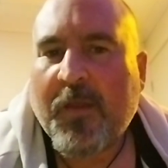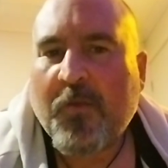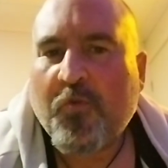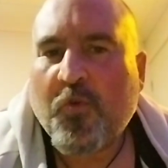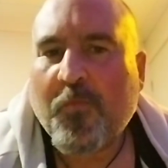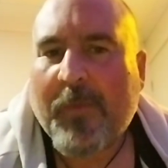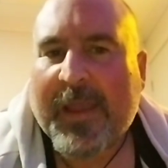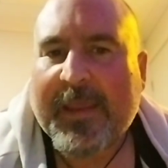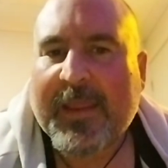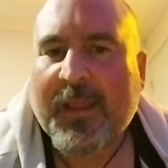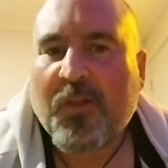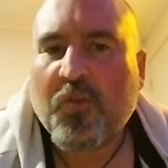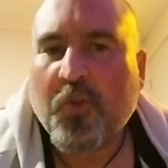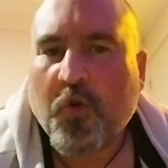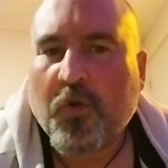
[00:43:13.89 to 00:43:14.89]
We'll make
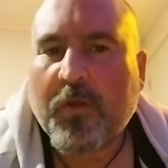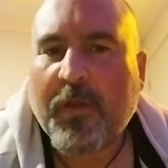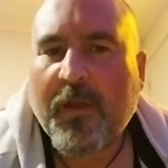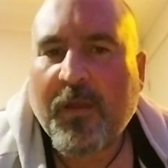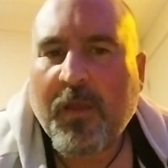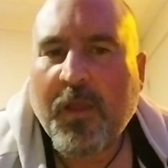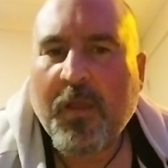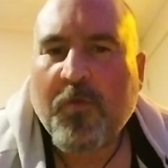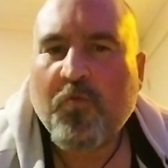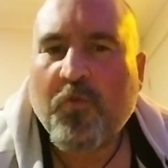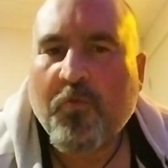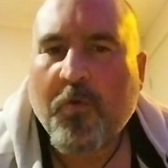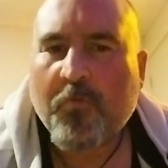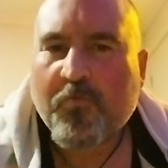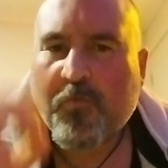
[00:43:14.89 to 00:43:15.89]
it look,
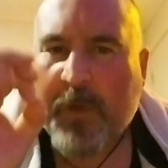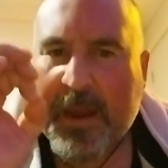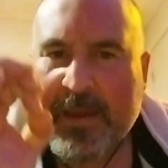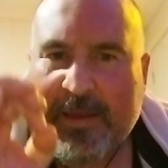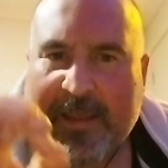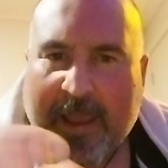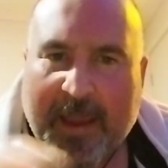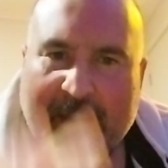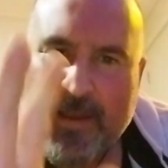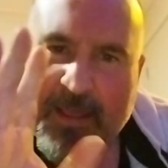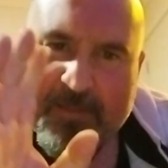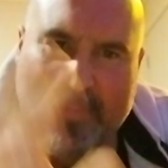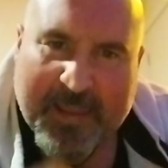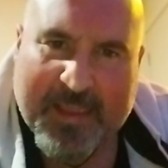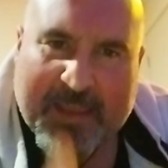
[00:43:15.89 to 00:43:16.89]
we'll radiate the